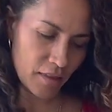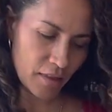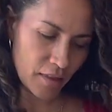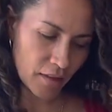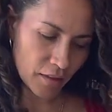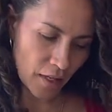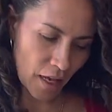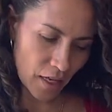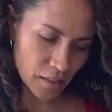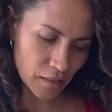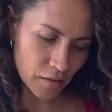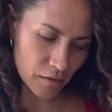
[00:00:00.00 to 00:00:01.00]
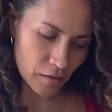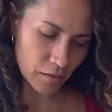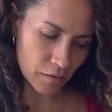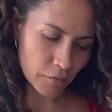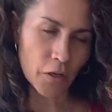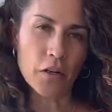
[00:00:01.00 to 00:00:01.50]
the last
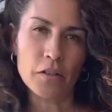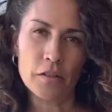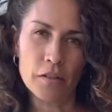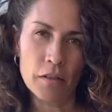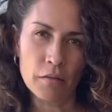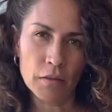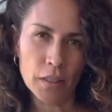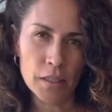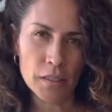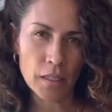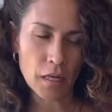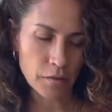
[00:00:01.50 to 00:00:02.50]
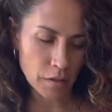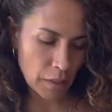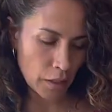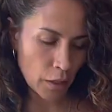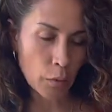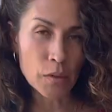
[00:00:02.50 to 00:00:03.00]
verse that really stood out to
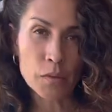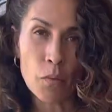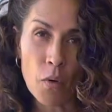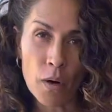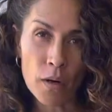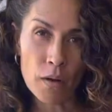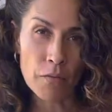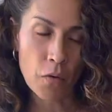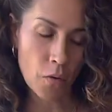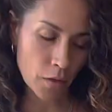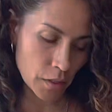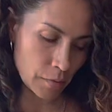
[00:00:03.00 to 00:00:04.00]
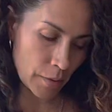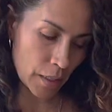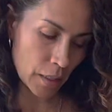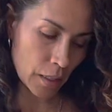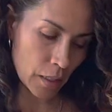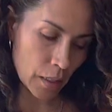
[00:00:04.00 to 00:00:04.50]
me, there was more, of course,
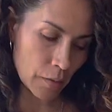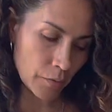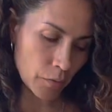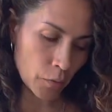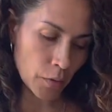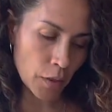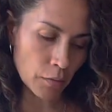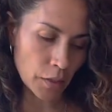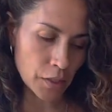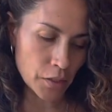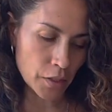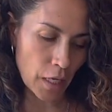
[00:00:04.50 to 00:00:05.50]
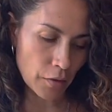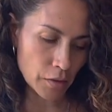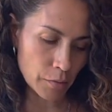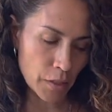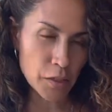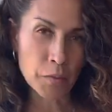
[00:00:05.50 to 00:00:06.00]
but the one that really stood out
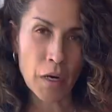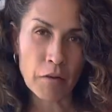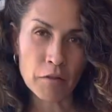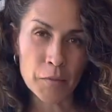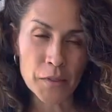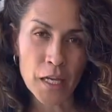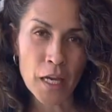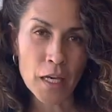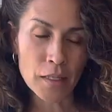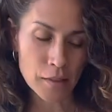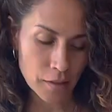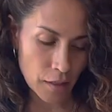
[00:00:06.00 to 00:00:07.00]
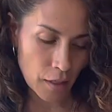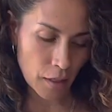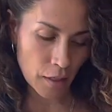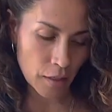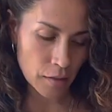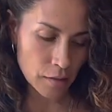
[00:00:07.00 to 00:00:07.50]
to me is Proverbs 8.
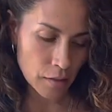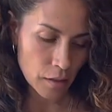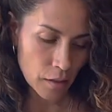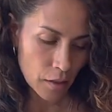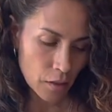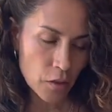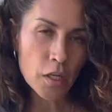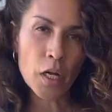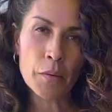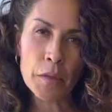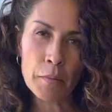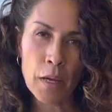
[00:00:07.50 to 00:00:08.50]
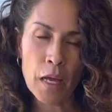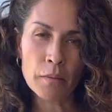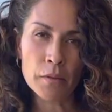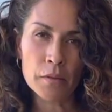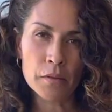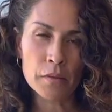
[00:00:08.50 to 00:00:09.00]
And you know, in the
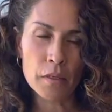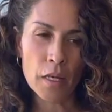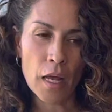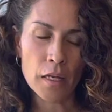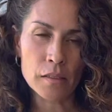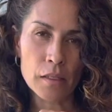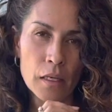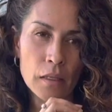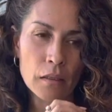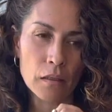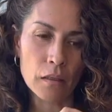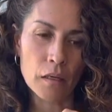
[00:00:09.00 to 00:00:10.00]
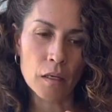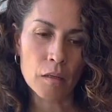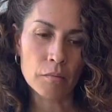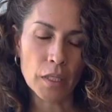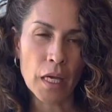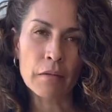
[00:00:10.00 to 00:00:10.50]
Bibles, it has like
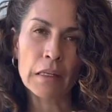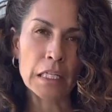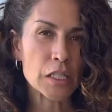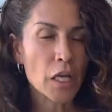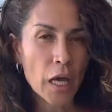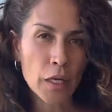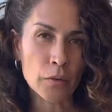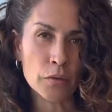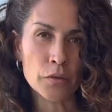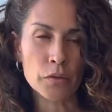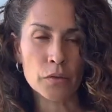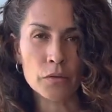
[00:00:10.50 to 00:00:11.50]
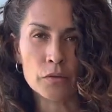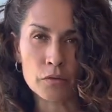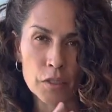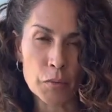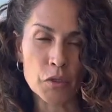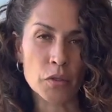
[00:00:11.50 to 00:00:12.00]
kind of like a title to
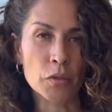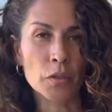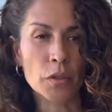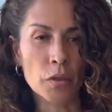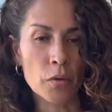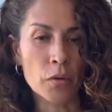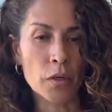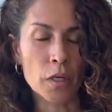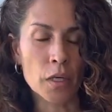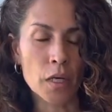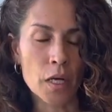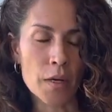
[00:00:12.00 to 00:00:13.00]
scripture or,